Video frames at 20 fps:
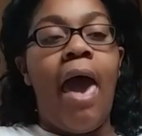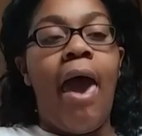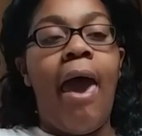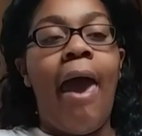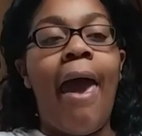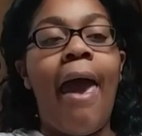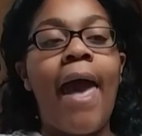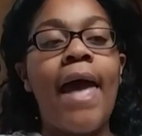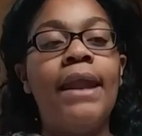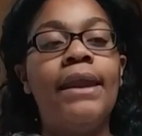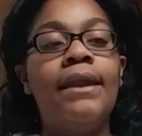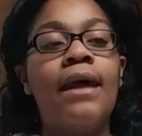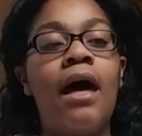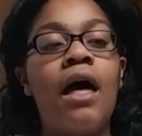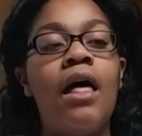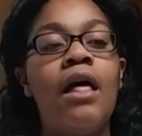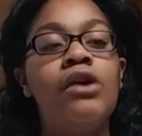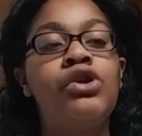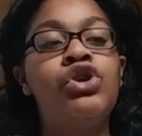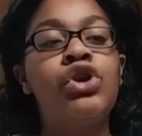And
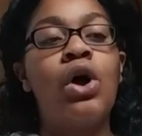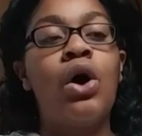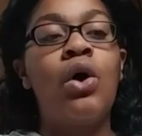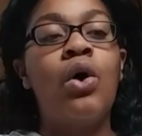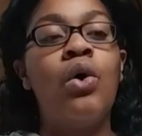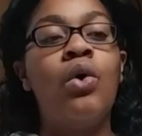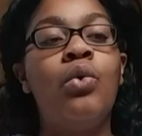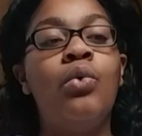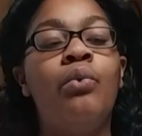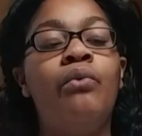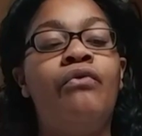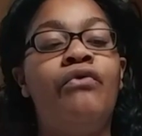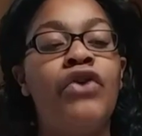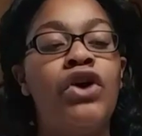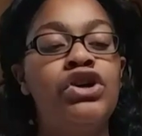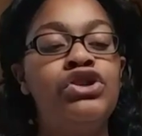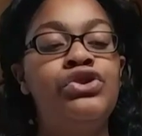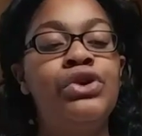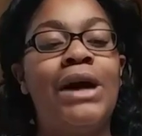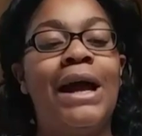so
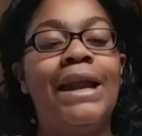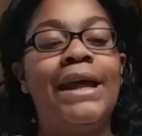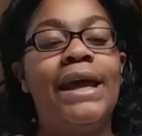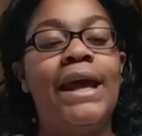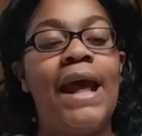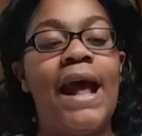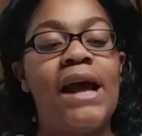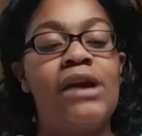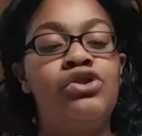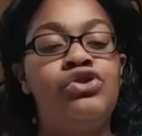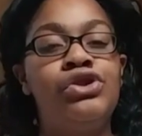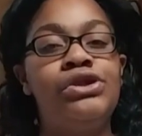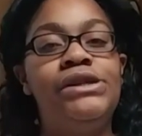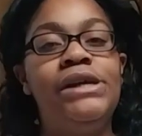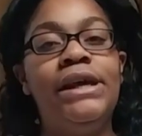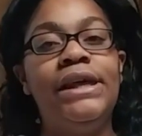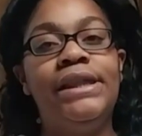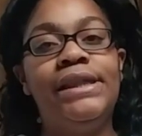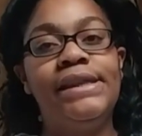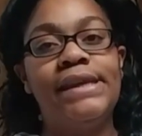first you gotta get extra
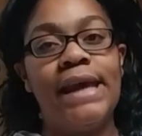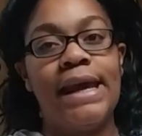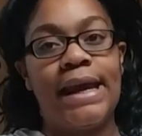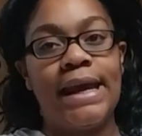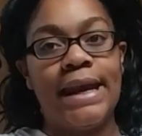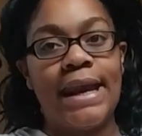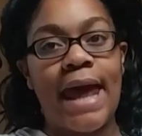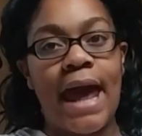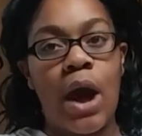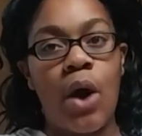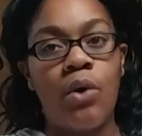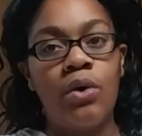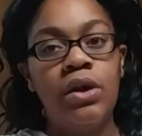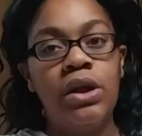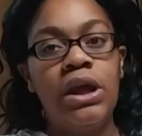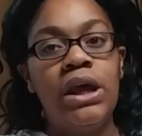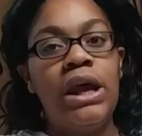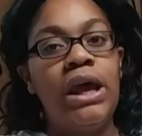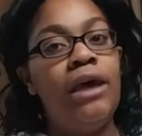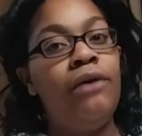teeth taken out
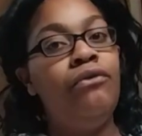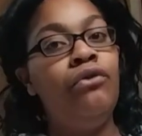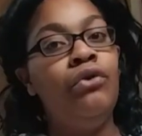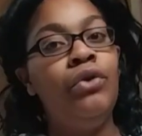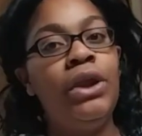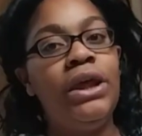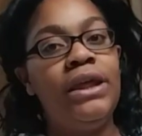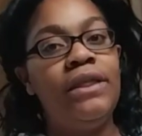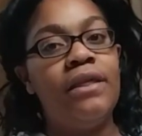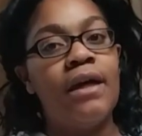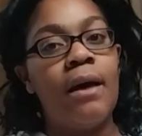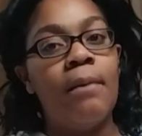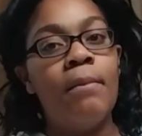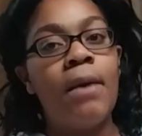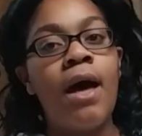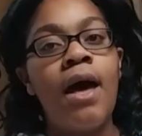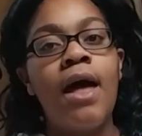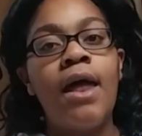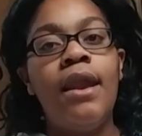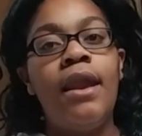if you need them.
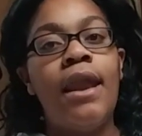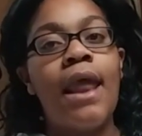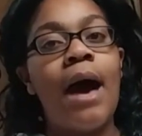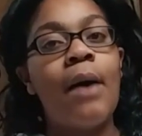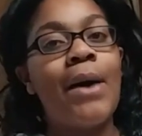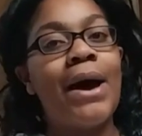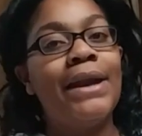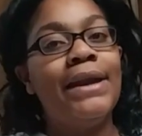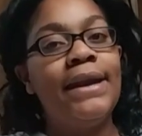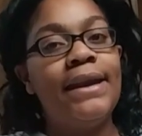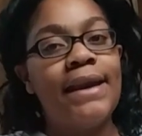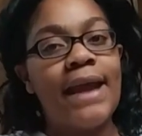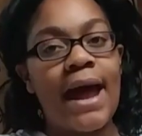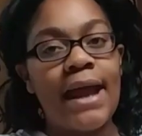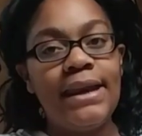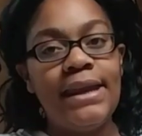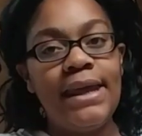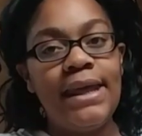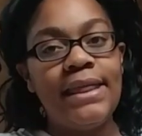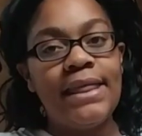Now I did
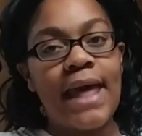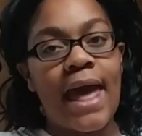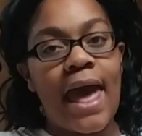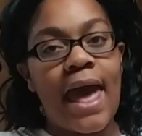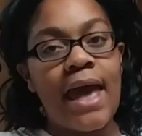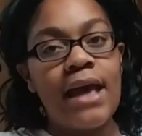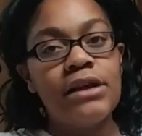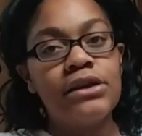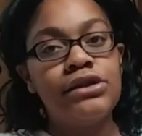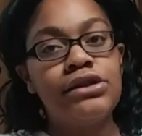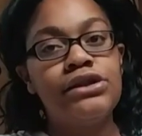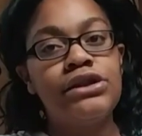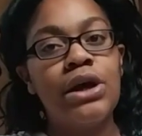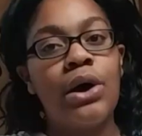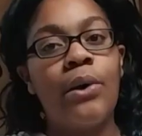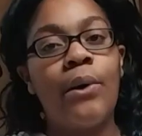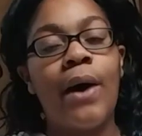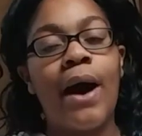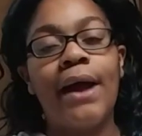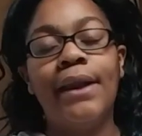not need that,
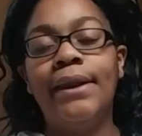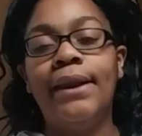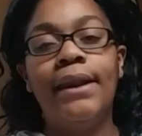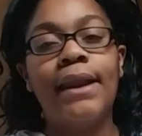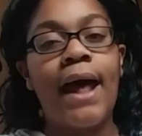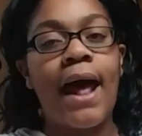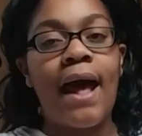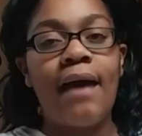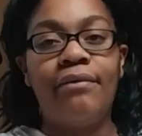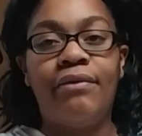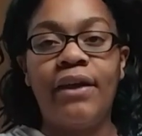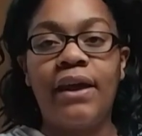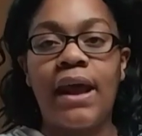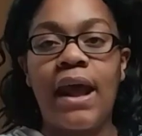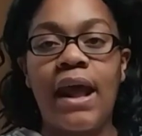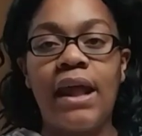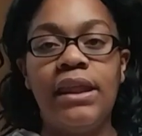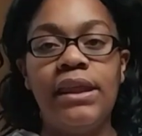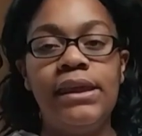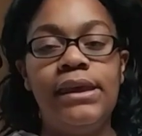so I did not have to
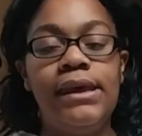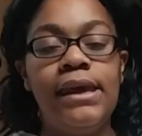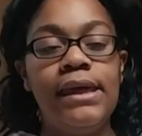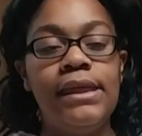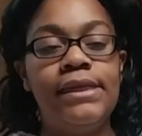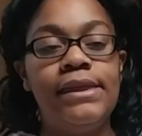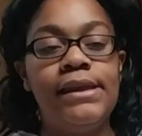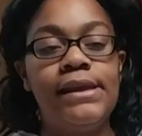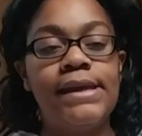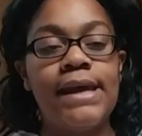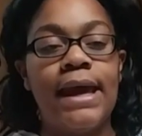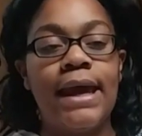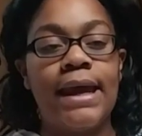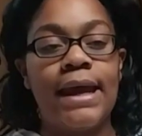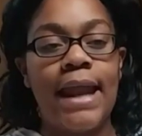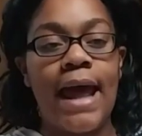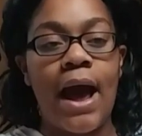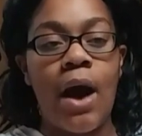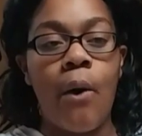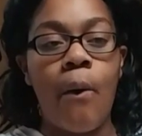get any teeth
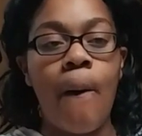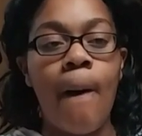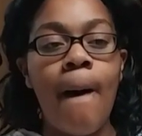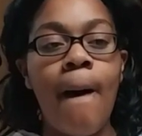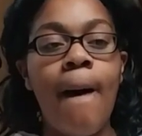taken out.